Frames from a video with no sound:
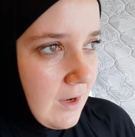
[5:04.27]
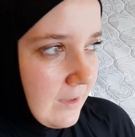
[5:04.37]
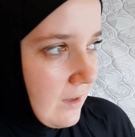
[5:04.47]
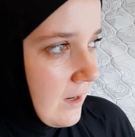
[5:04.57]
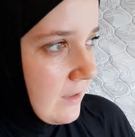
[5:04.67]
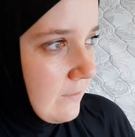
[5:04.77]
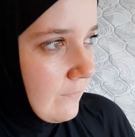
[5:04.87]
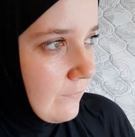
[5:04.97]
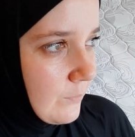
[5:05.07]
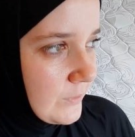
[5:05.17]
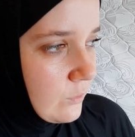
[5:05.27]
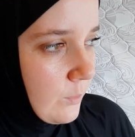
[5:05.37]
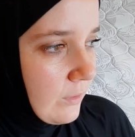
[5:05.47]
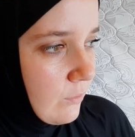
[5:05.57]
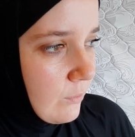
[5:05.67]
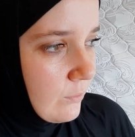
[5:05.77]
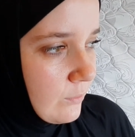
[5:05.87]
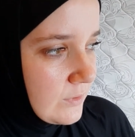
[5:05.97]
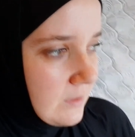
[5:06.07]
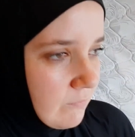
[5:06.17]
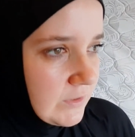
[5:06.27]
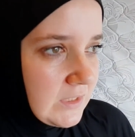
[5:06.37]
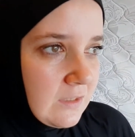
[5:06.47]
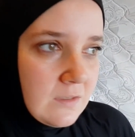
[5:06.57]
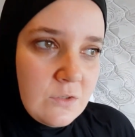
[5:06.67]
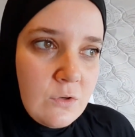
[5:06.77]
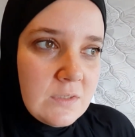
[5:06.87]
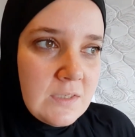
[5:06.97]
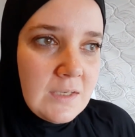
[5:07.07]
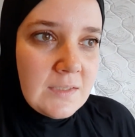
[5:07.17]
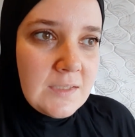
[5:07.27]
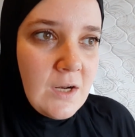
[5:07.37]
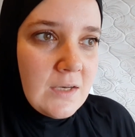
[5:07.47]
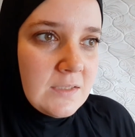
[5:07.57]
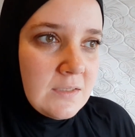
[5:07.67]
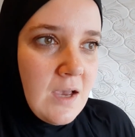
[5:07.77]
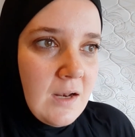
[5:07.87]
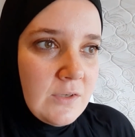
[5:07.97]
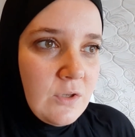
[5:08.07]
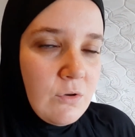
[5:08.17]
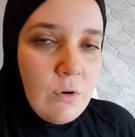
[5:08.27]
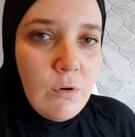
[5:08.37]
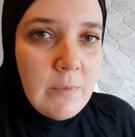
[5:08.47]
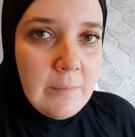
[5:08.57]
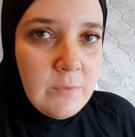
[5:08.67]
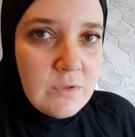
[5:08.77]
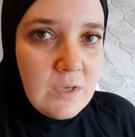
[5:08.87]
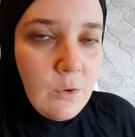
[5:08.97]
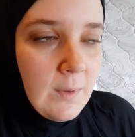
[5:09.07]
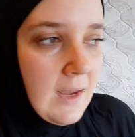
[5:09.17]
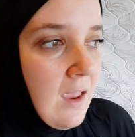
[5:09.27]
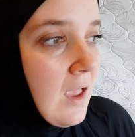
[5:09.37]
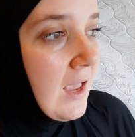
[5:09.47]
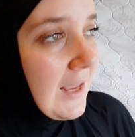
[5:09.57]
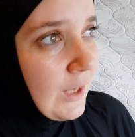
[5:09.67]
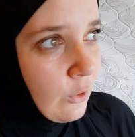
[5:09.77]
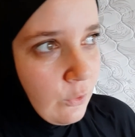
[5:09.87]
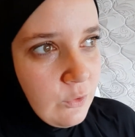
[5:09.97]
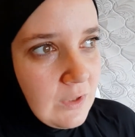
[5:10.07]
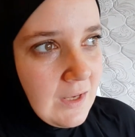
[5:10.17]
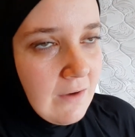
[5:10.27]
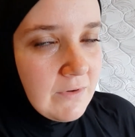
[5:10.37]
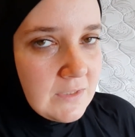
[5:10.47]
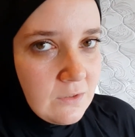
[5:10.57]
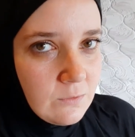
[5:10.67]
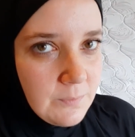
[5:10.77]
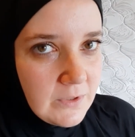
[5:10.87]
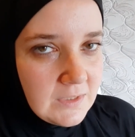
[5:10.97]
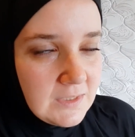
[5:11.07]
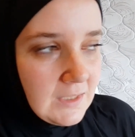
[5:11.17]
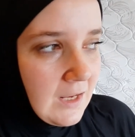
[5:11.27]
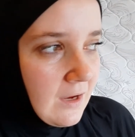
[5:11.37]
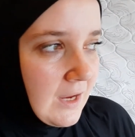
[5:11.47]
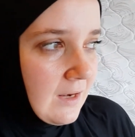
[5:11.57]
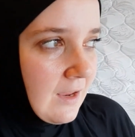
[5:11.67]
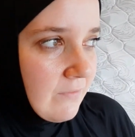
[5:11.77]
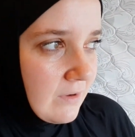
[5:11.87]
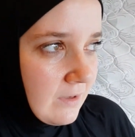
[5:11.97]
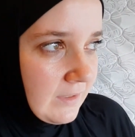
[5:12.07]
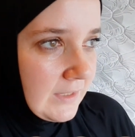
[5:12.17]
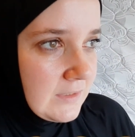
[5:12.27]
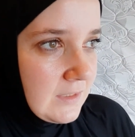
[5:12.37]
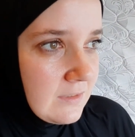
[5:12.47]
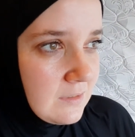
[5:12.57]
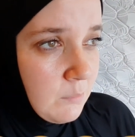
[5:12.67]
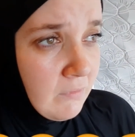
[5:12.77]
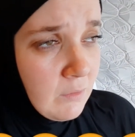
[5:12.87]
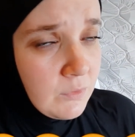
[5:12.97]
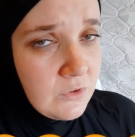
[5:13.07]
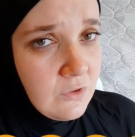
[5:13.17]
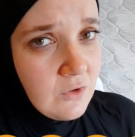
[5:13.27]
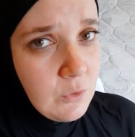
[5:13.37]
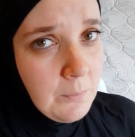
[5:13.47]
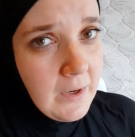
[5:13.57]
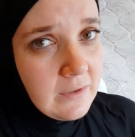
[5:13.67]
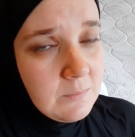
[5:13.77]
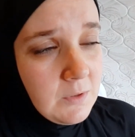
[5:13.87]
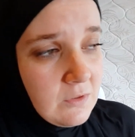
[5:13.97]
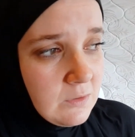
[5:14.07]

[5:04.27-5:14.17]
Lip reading: I kind of was going through some ridiculous nonsense and I decided to throw all my music away, including every single Prince CD I had ever collected. Some of them were $200 because